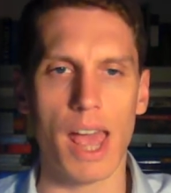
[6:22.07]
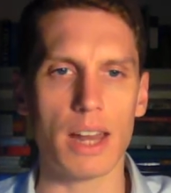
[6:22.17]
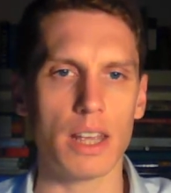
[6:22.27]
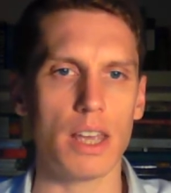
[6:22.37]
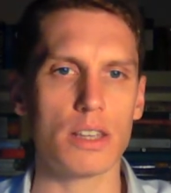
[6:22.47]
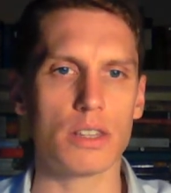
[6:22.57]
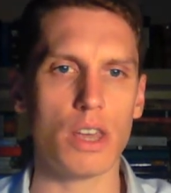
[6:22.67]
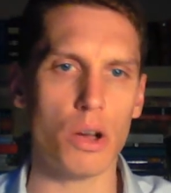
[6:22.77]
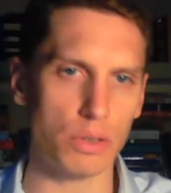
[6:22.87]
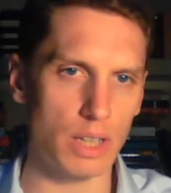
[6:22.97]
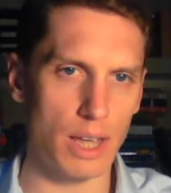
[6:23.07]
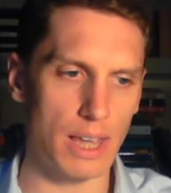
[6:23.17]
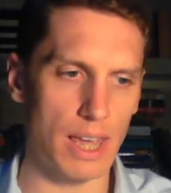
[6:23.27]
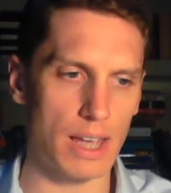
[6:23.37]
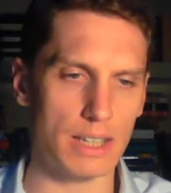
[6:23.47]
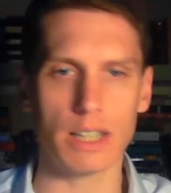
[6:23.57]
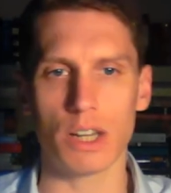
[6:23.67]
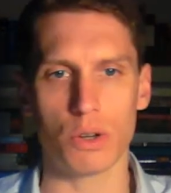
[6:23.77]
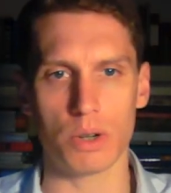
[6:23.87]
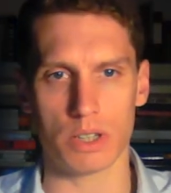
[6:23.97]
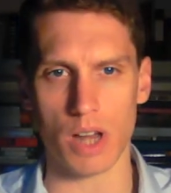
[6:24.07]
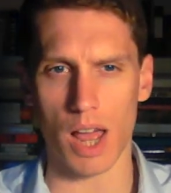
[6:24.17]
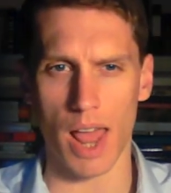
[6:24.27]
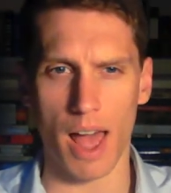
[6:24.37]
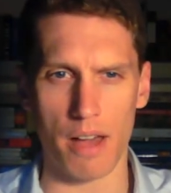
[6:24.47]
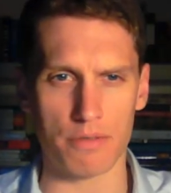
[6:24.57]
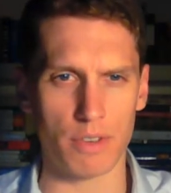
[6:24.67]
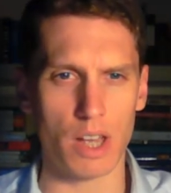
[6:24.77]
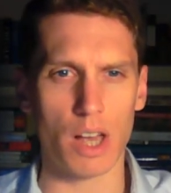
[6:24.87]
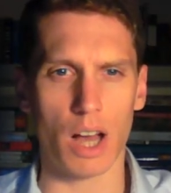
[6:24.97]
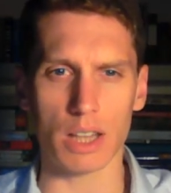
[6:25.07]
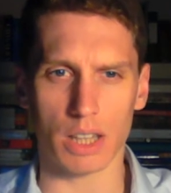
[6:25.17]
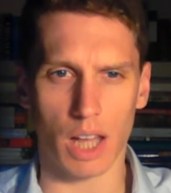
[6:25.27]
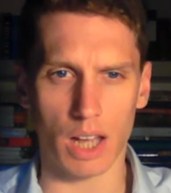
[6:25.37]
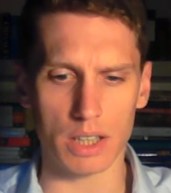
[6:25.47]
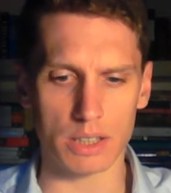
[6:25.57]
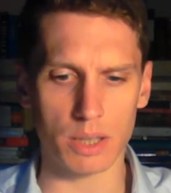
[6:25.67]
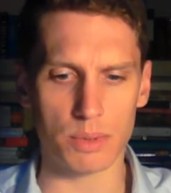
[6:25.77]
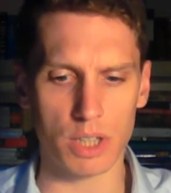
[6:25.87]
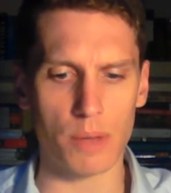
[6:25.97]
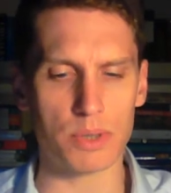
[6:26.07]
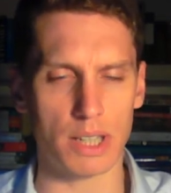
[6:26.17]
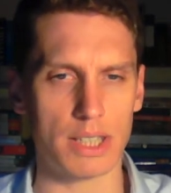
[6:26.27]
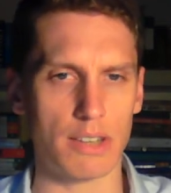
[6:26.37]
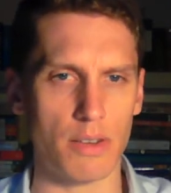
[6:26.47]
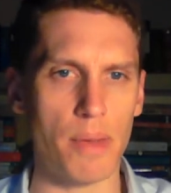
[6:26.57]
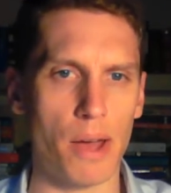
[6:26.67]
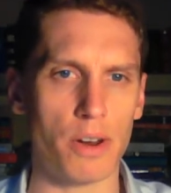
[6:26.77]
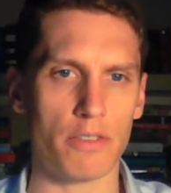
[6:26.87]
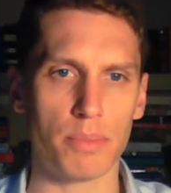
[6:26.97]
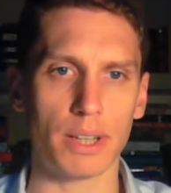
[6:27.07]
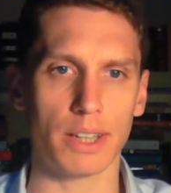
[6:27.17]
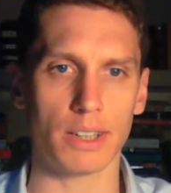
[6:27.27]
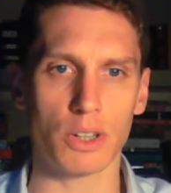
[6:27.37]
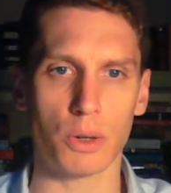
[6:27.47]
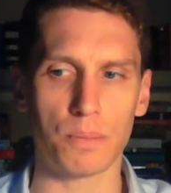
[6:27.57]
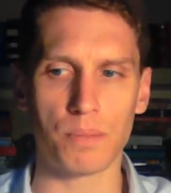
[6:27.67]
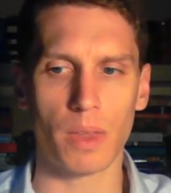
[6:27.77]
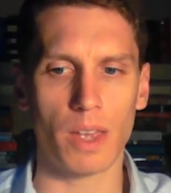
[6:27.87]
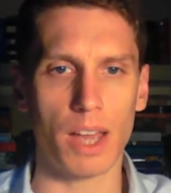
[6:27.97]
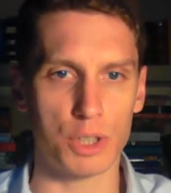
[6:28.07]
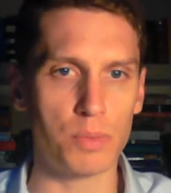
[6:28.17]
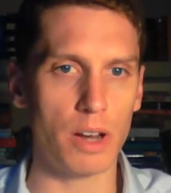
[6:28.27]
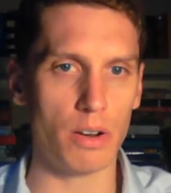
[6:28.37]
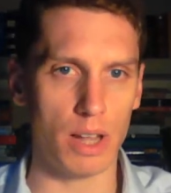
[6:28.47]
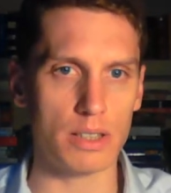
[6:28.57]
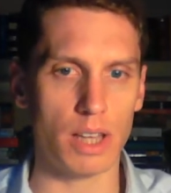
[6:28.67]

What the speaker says: And he is the only candidate who does not have a substantive amount of political experience.